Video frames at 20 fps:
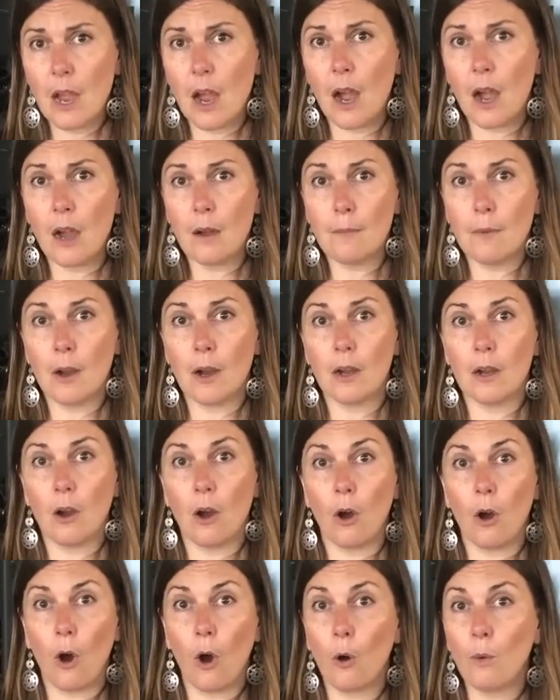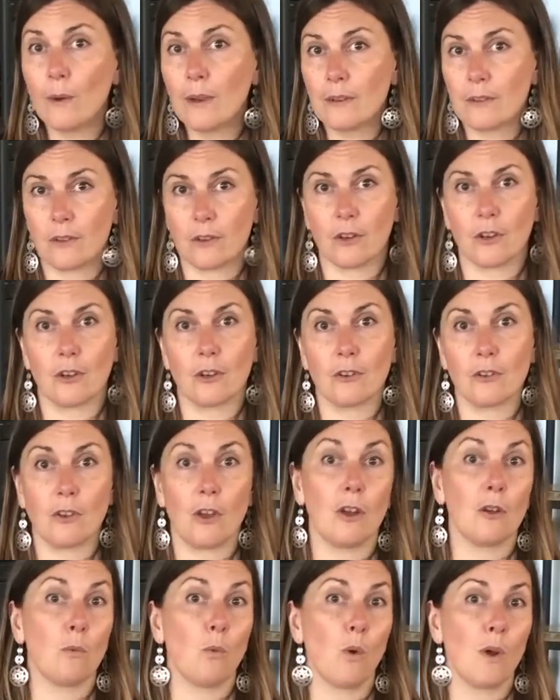Um, always occurs
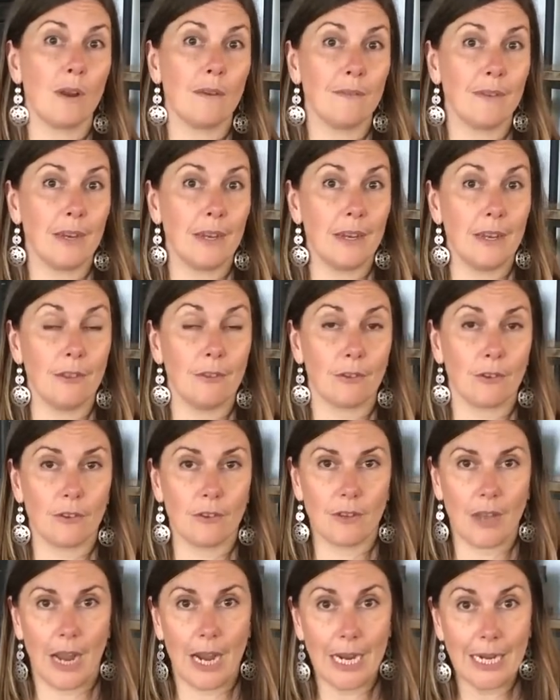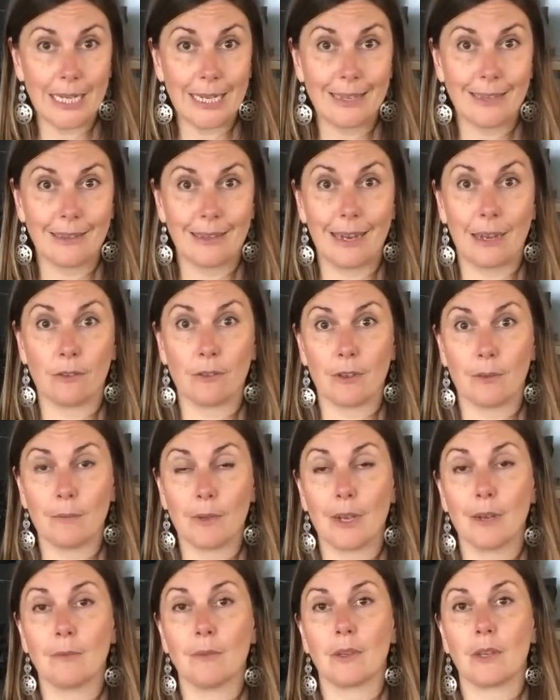on one of either sides. Now,
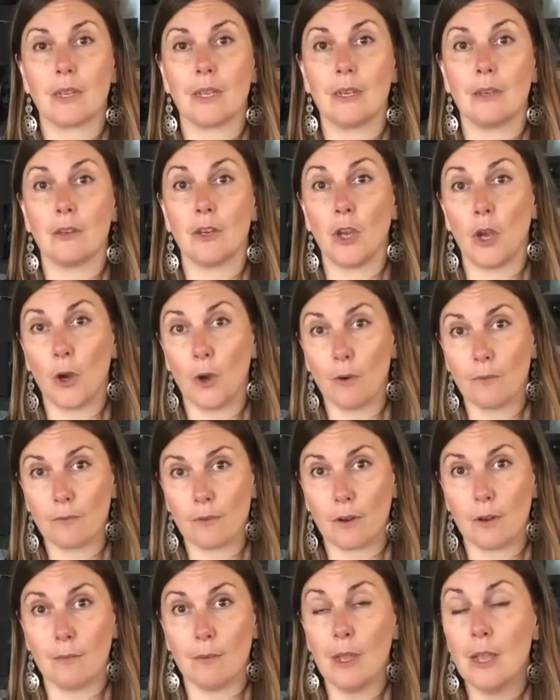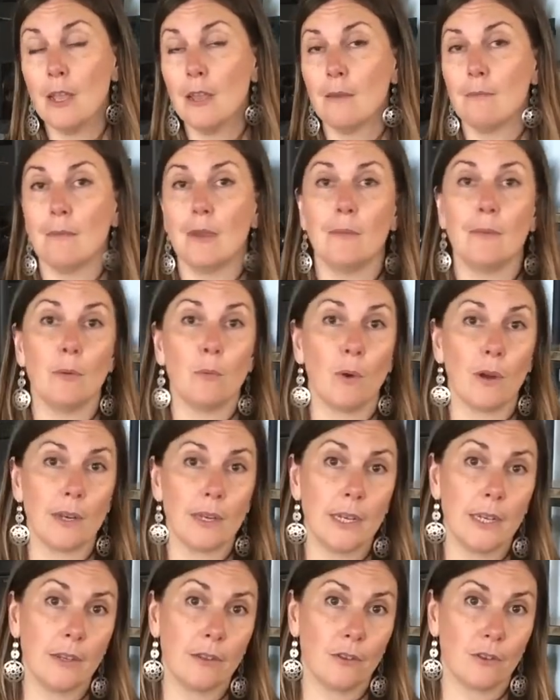sometimes it can go from maybe one
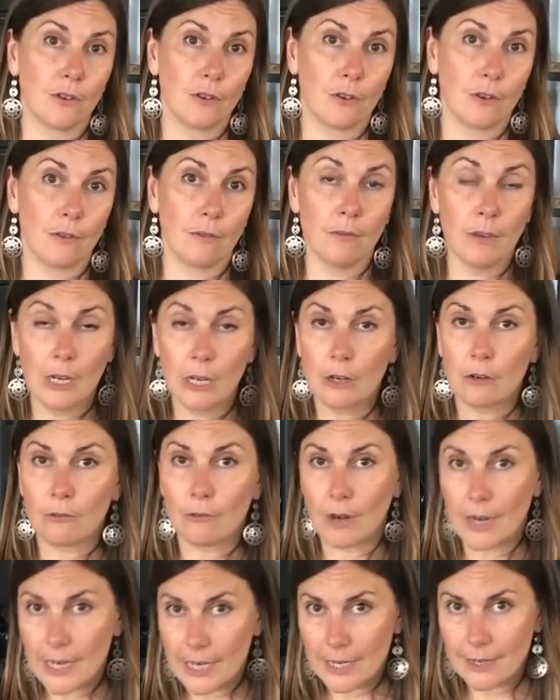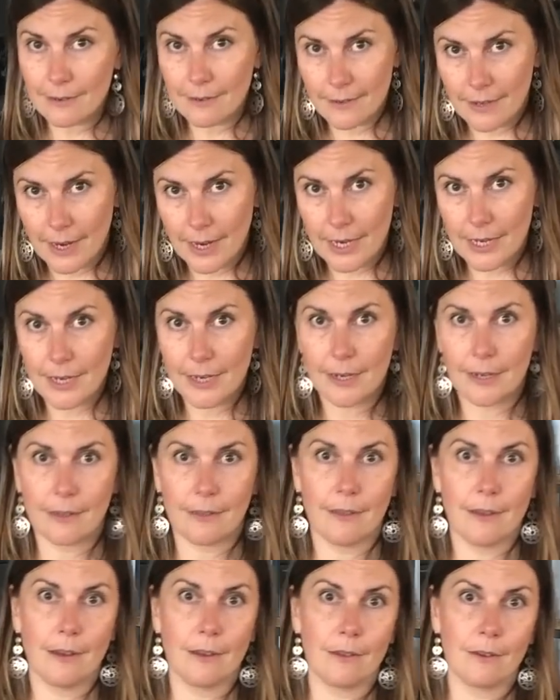day it's your right sciatic
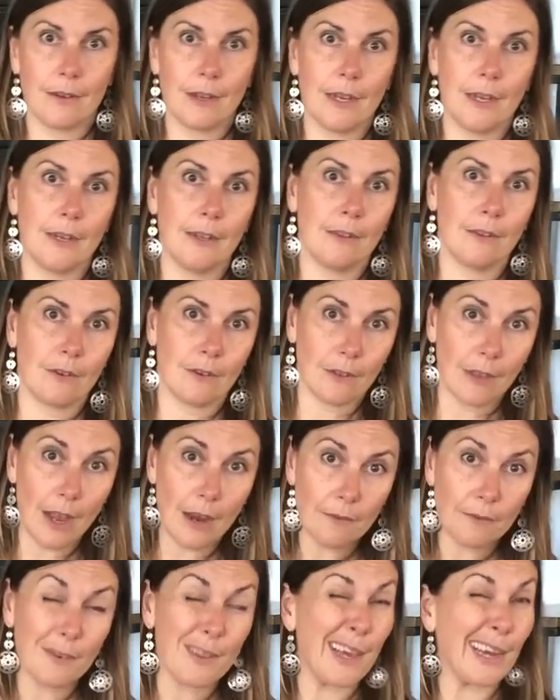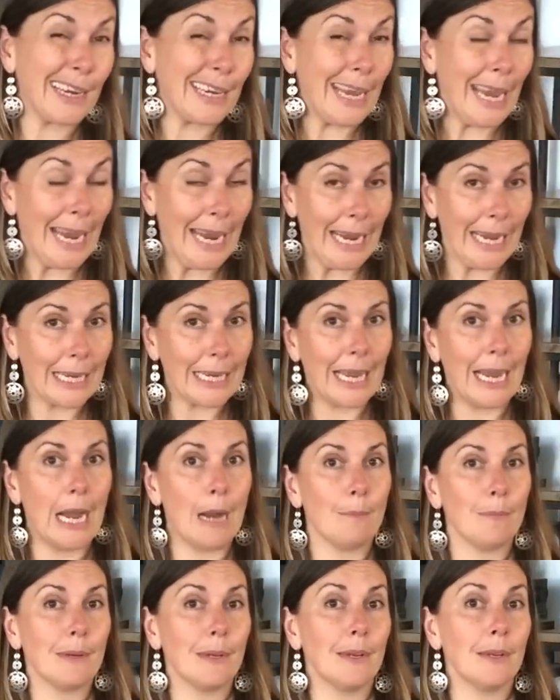and the other day it's your left. That can
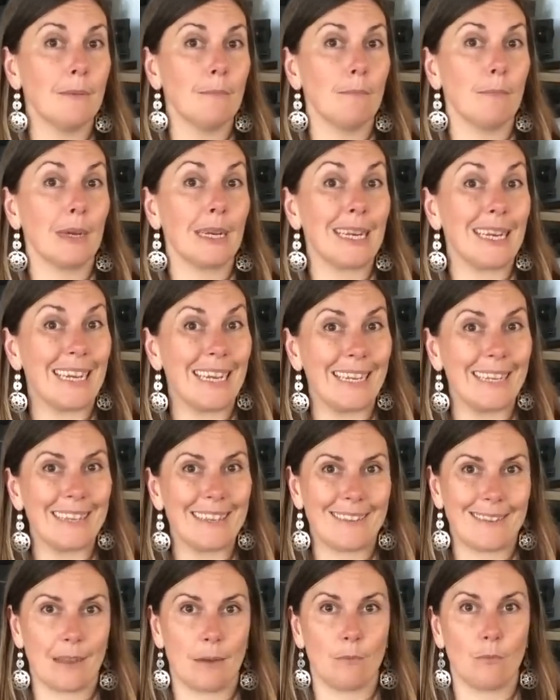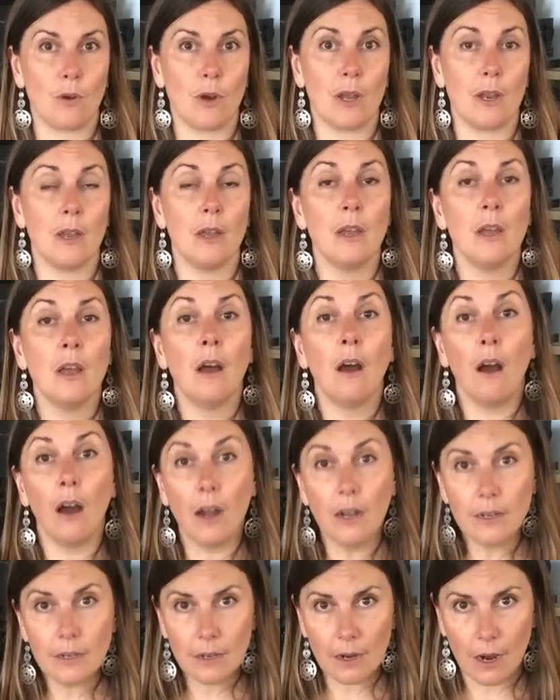happen, but it is somewhat
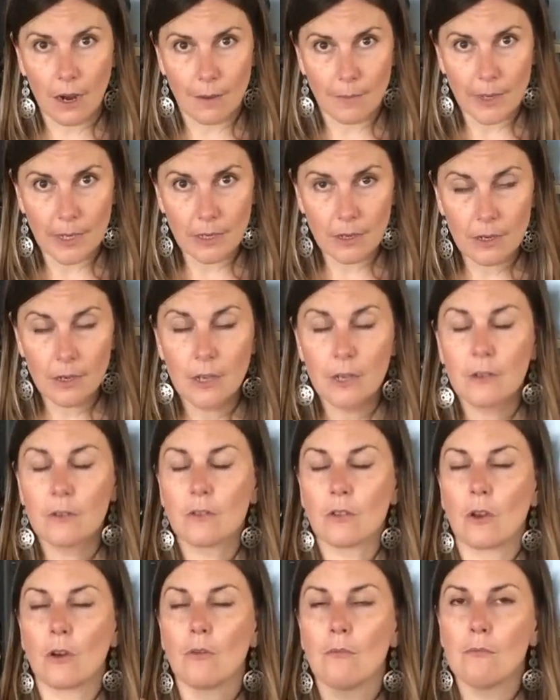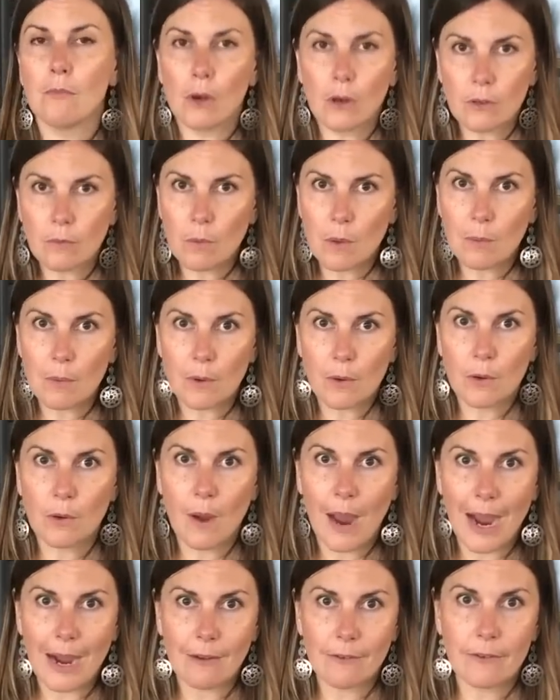uncommon. So most people who
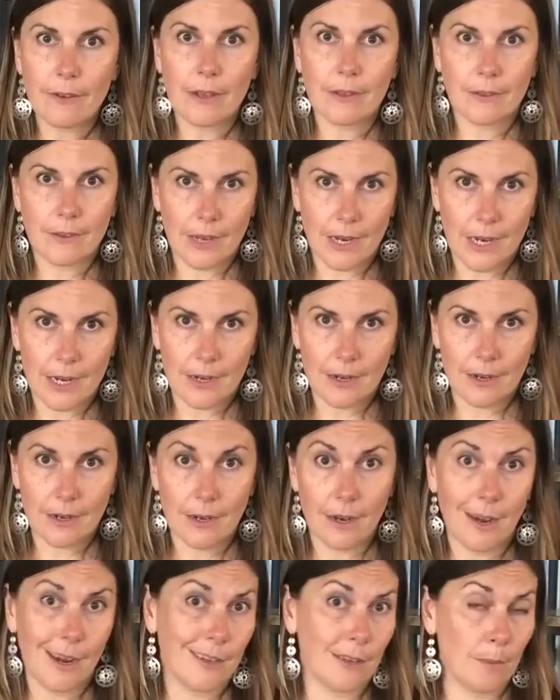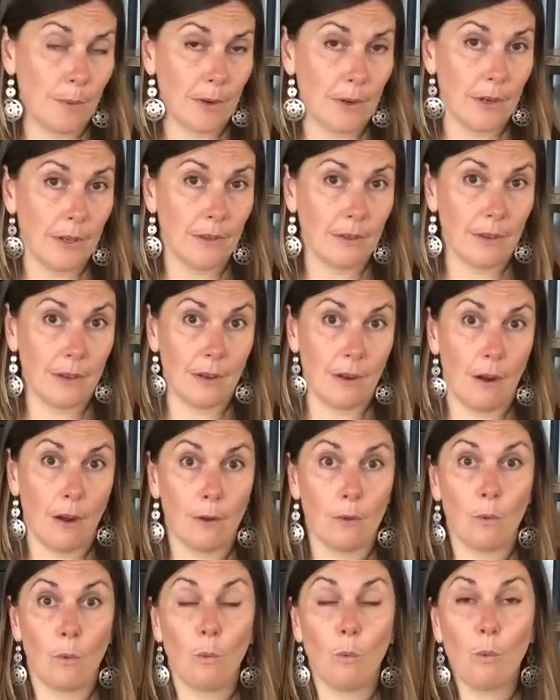have sciatica experience it
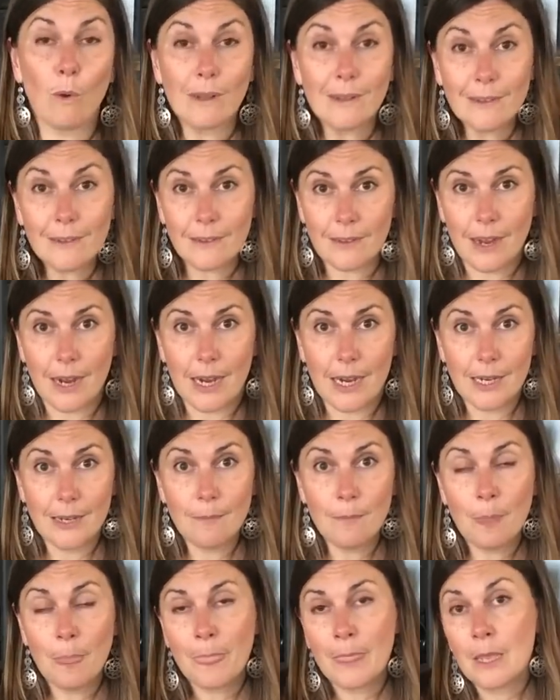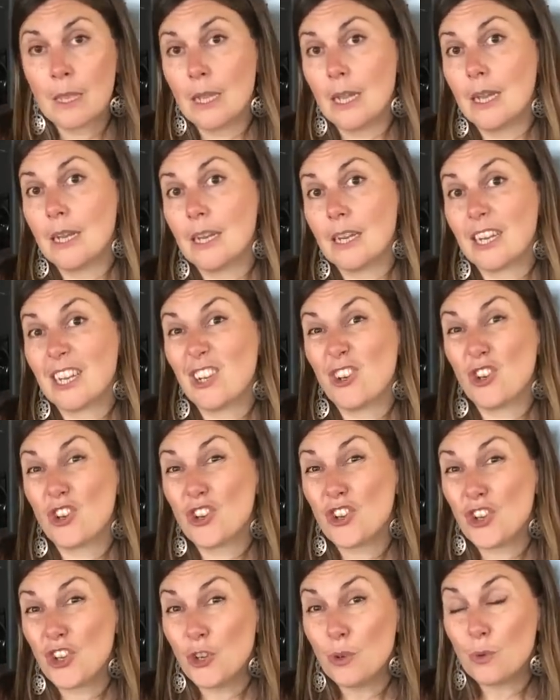on one side, and it can
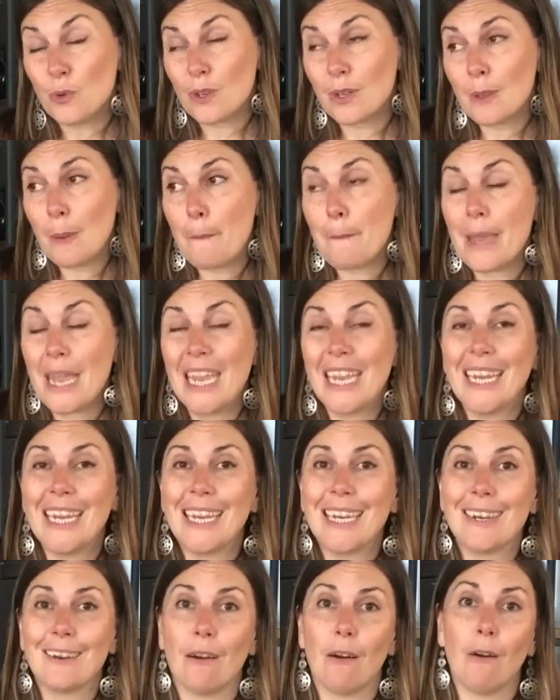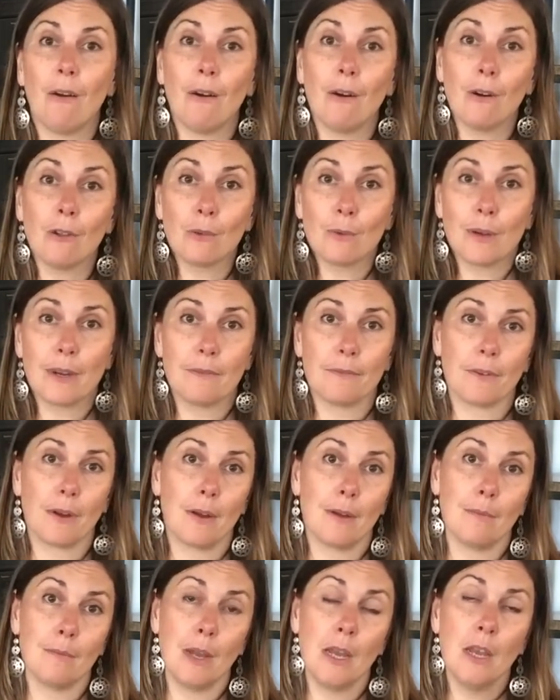shoot pain all the way
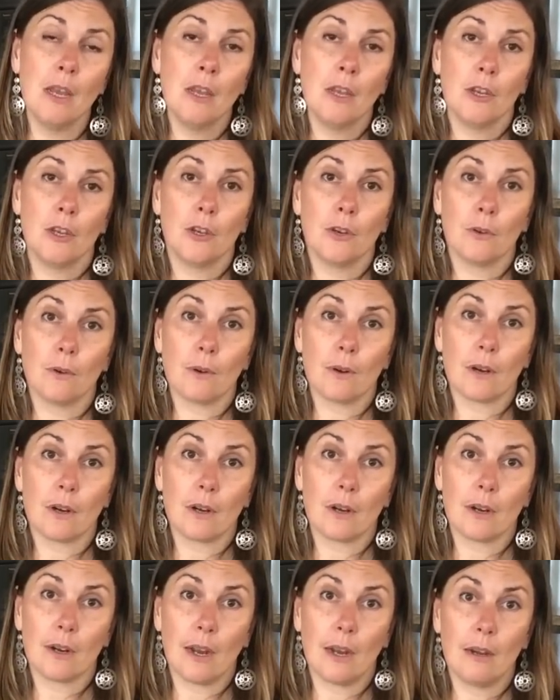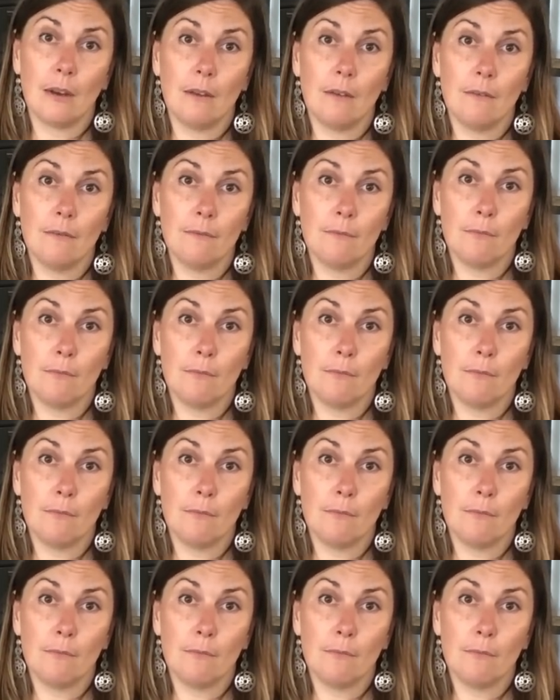from your kind of